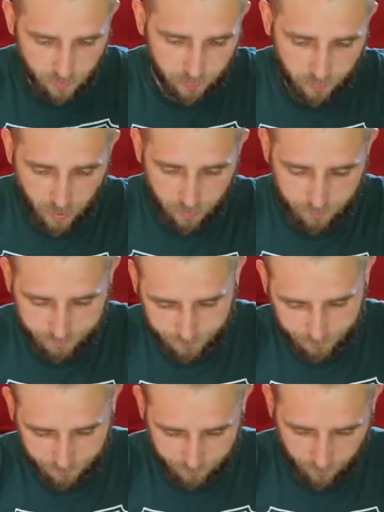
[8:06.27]
So,
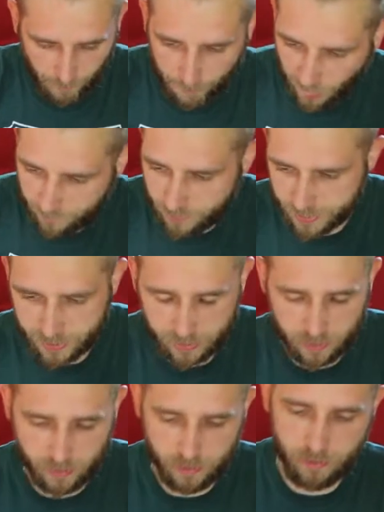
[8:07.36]
first thing
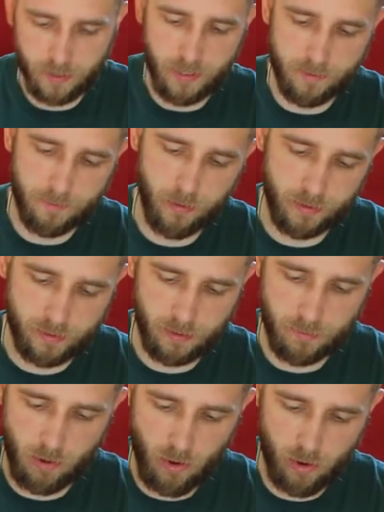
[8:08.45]
to do is put
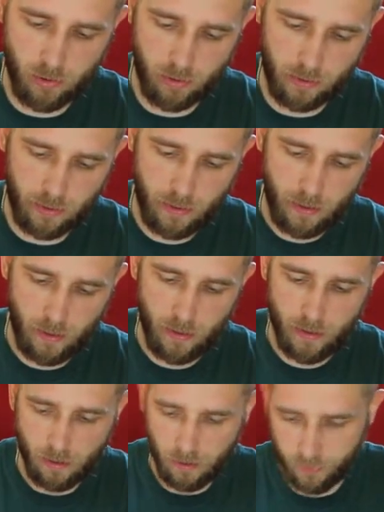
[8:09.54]
some oil
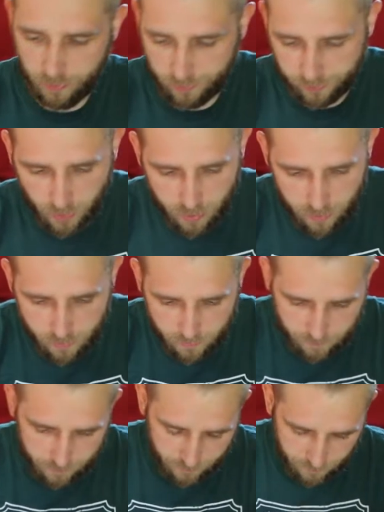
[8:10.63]
on the stone.
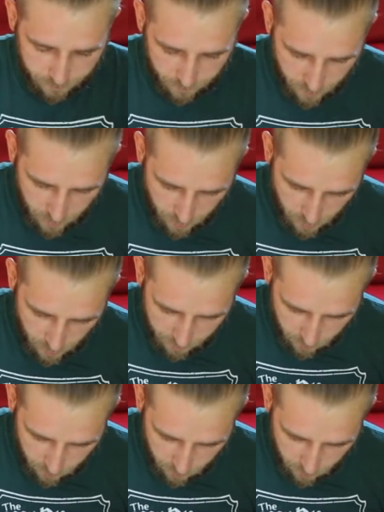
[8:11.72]
I'm